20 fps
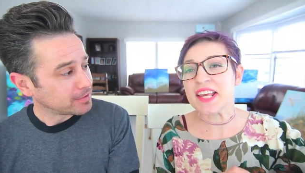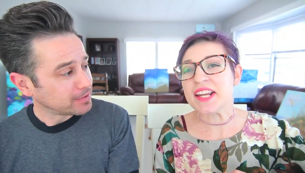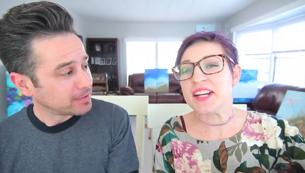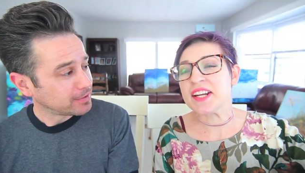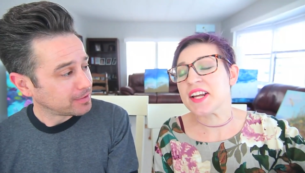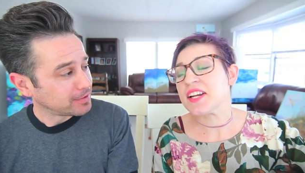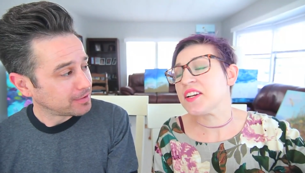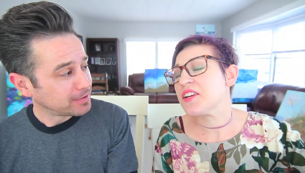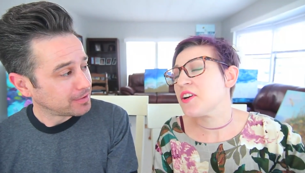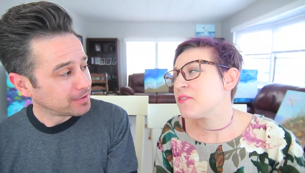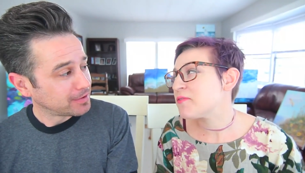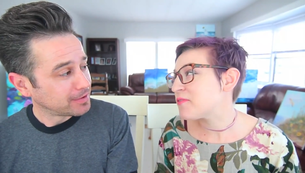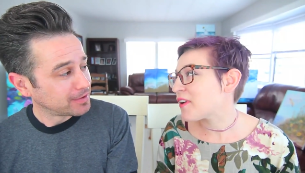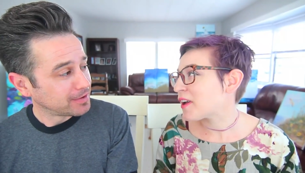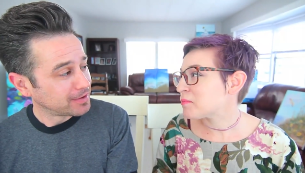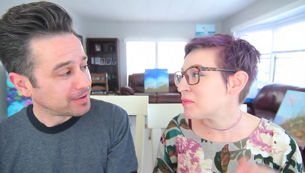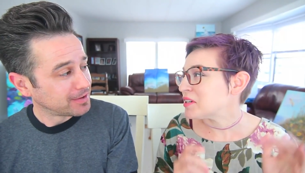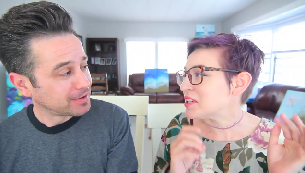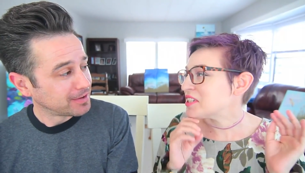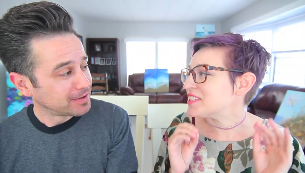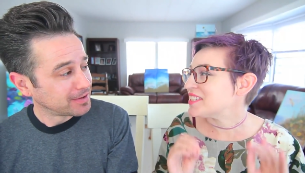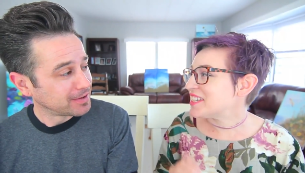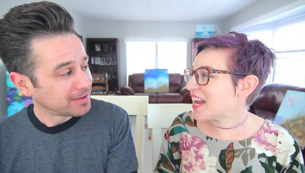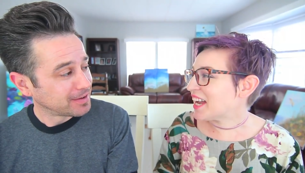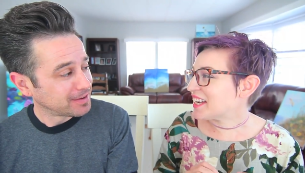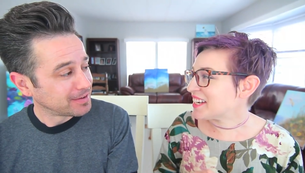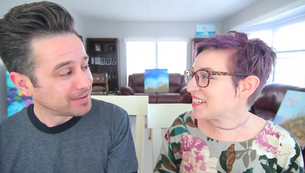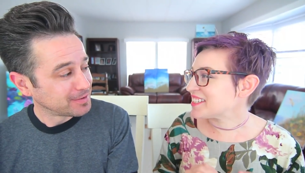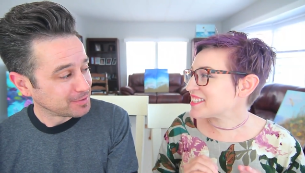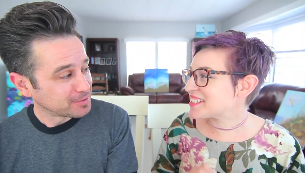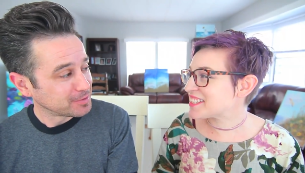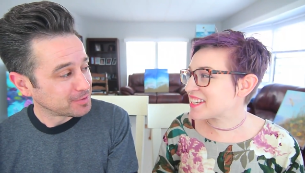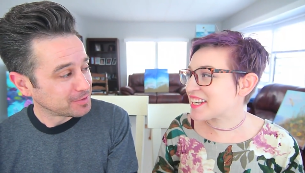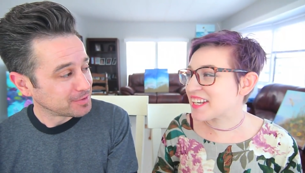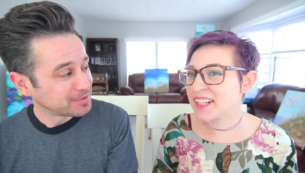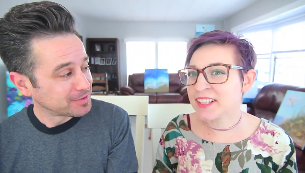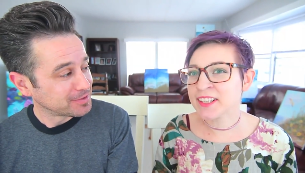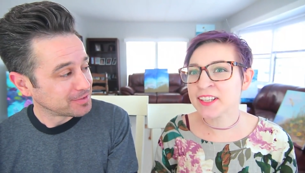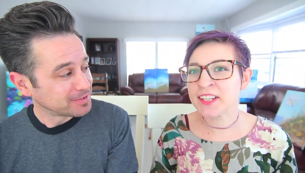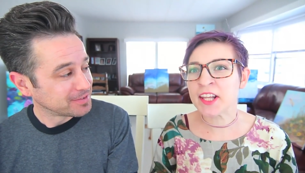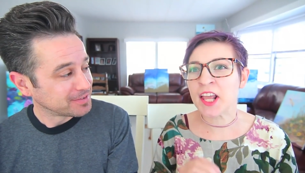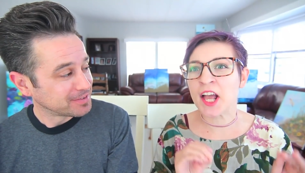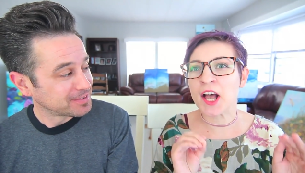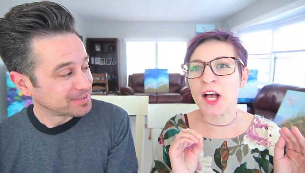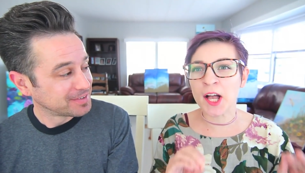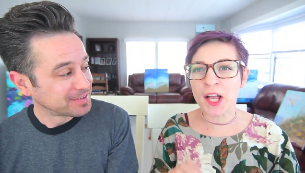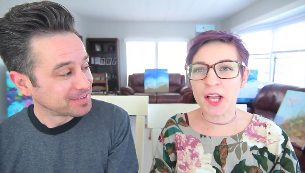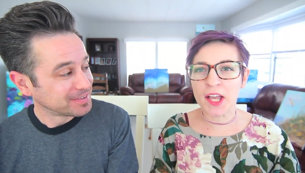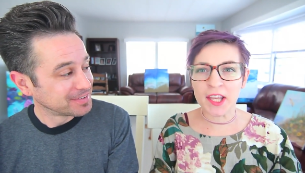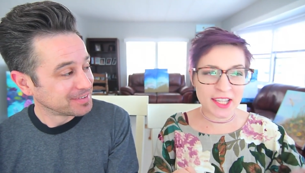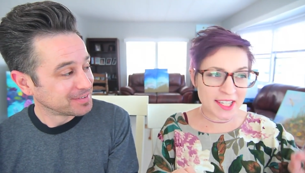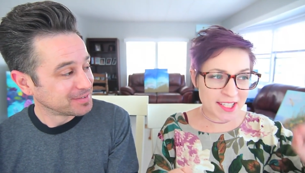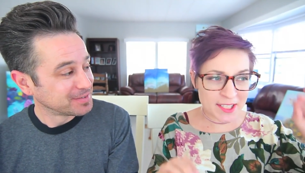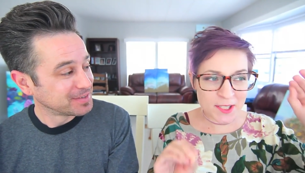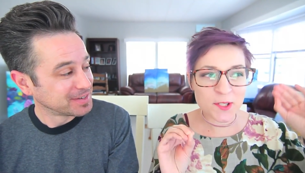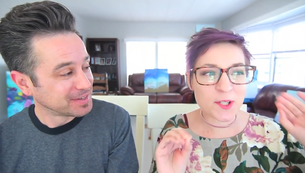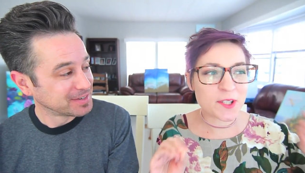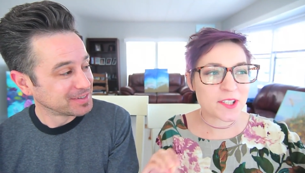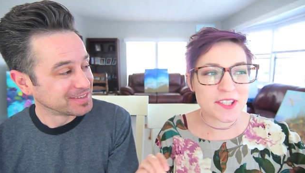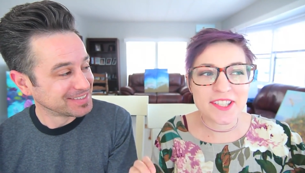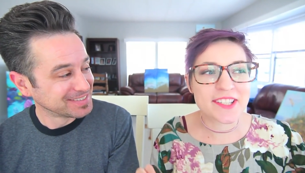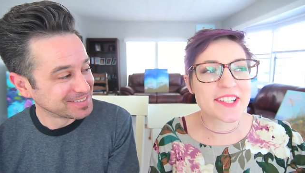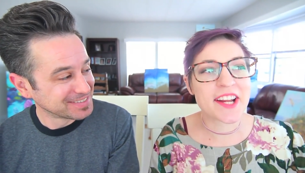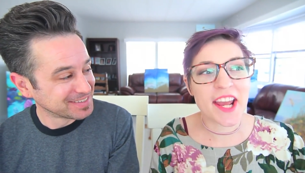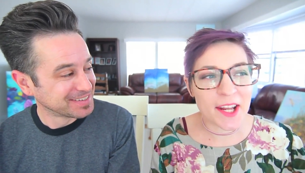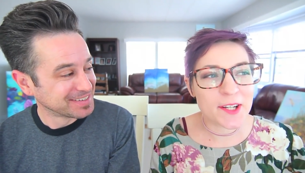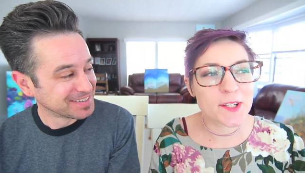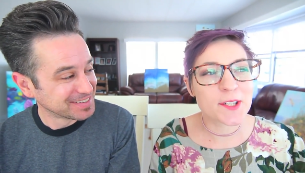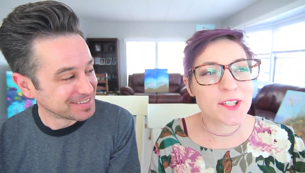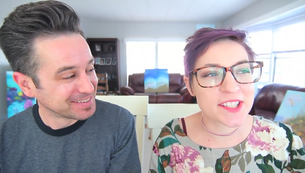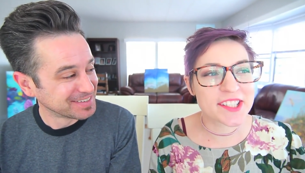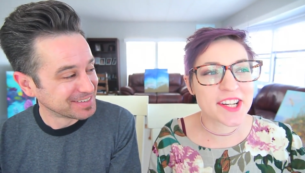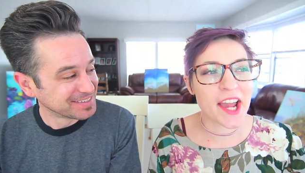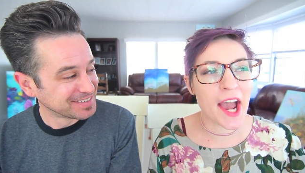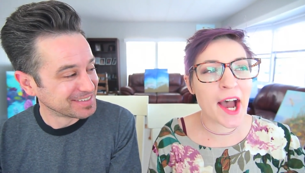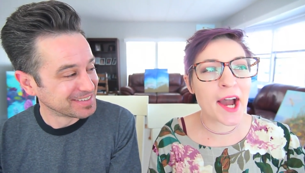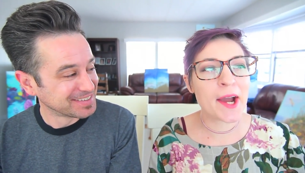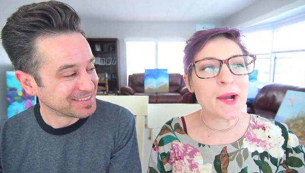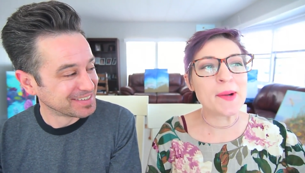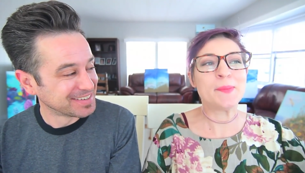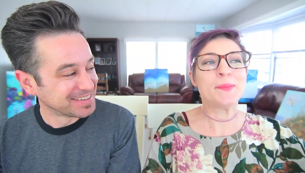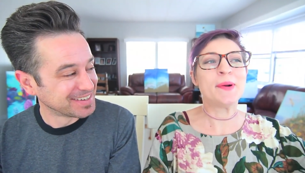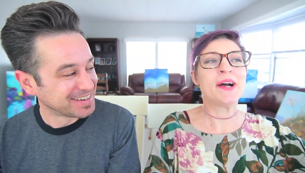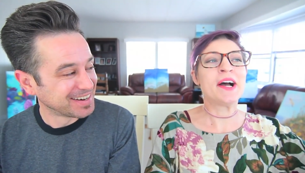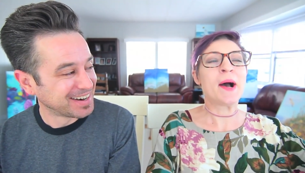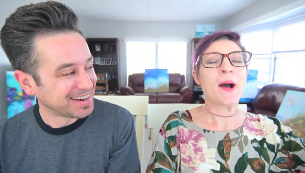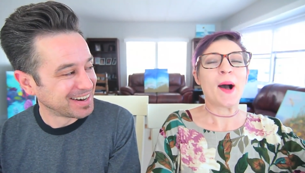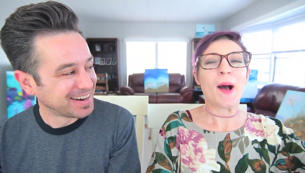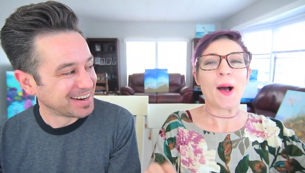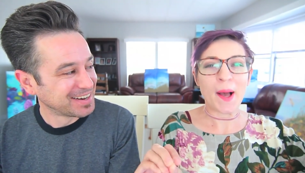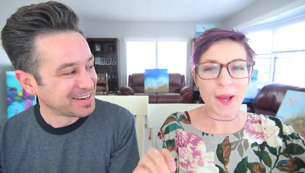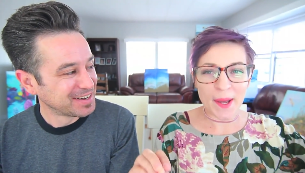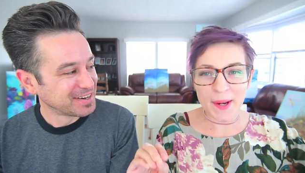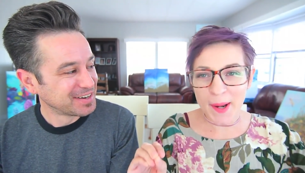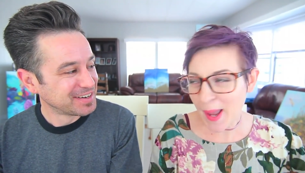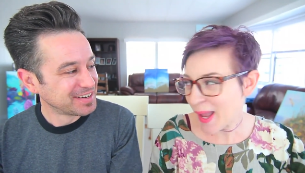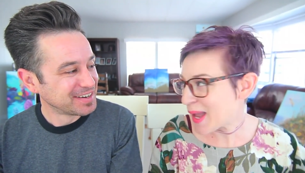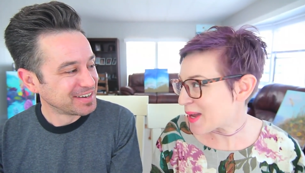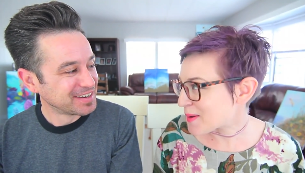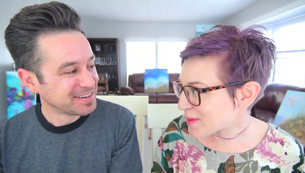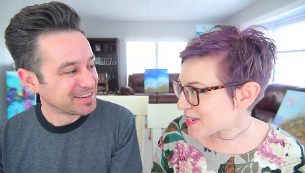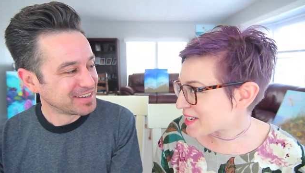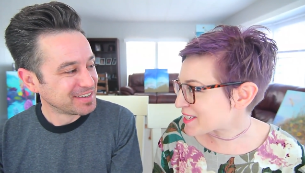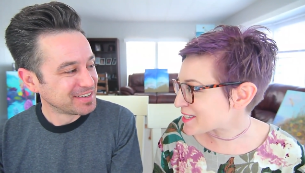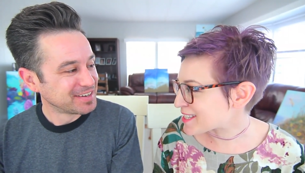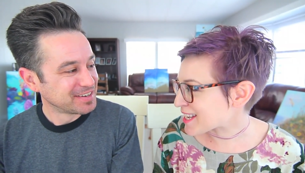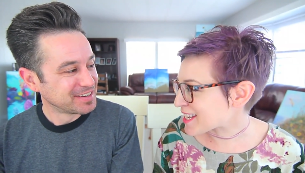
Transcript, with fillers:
Speaker 1: Sunday, November nineteenth, Eastern Standard Time on A B